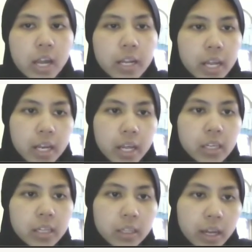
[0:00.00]
They lack
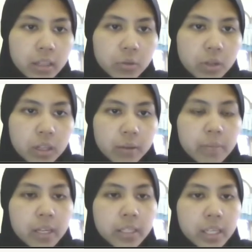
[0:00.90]
intellectual
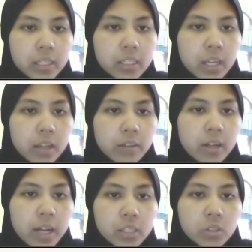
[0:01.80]
abilities and
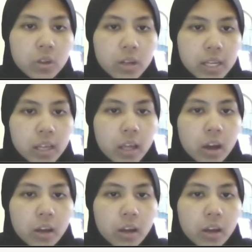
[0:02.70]
rely solely